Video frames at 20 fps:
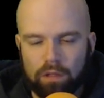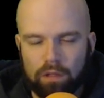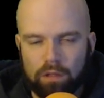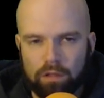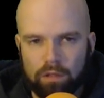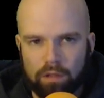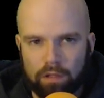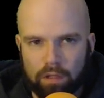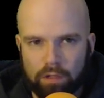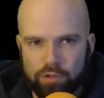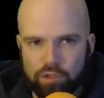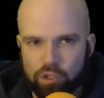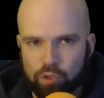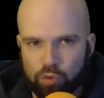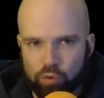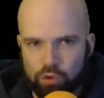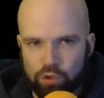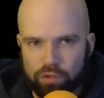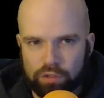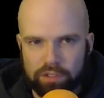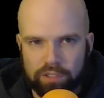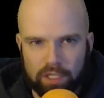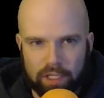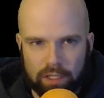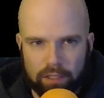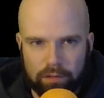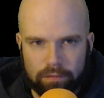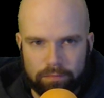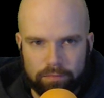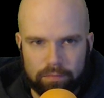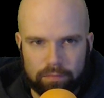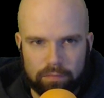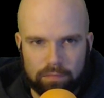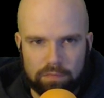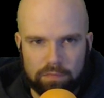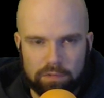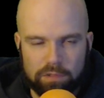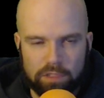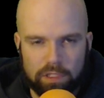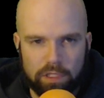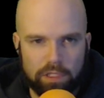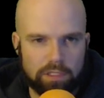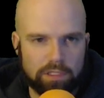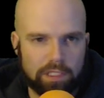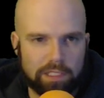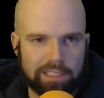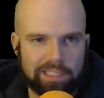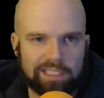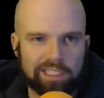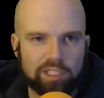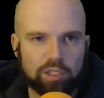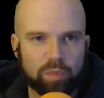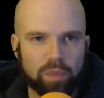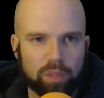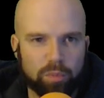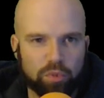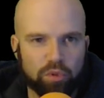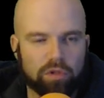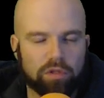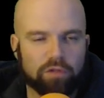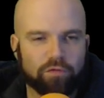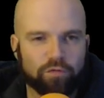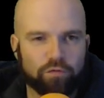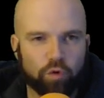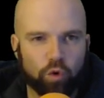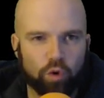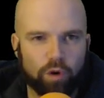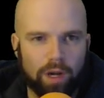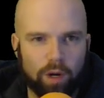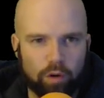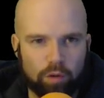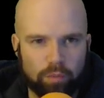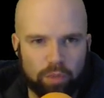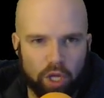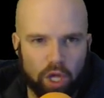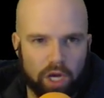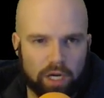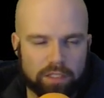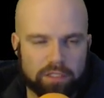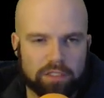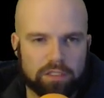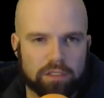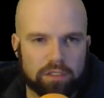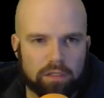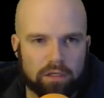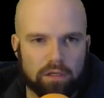Uh, so you'll say, say there's like six people, four hour blocks